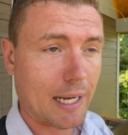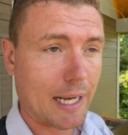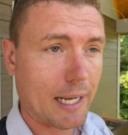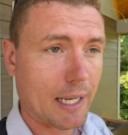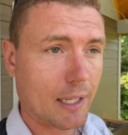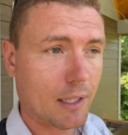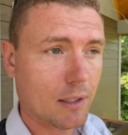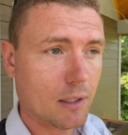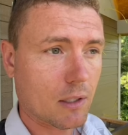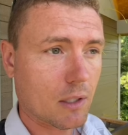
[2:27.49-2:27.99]
And
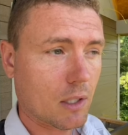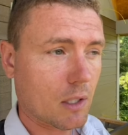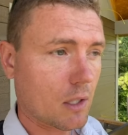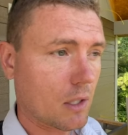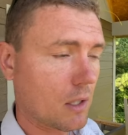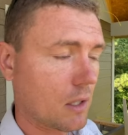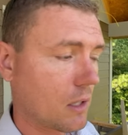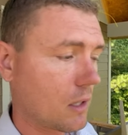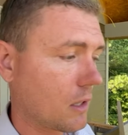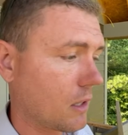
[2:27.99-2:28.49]
it's a
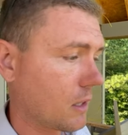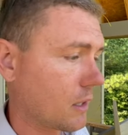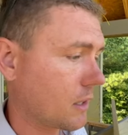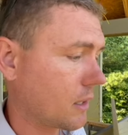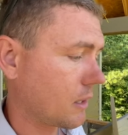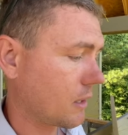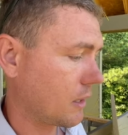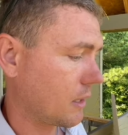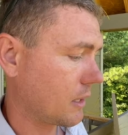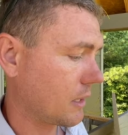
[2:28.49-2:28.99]
Trex
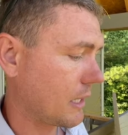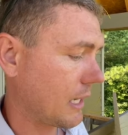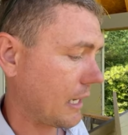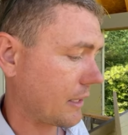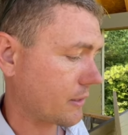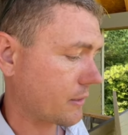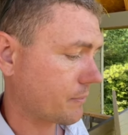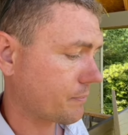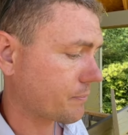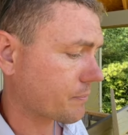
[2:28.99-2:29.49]
brand. Yes.